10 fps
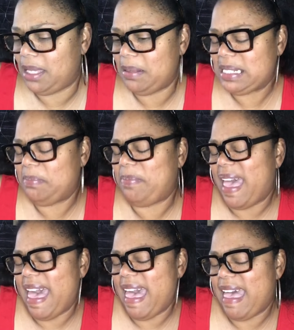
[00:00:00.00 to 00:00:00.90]
me. It was
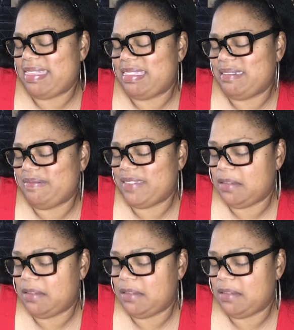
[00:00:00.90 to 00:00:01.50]
bothering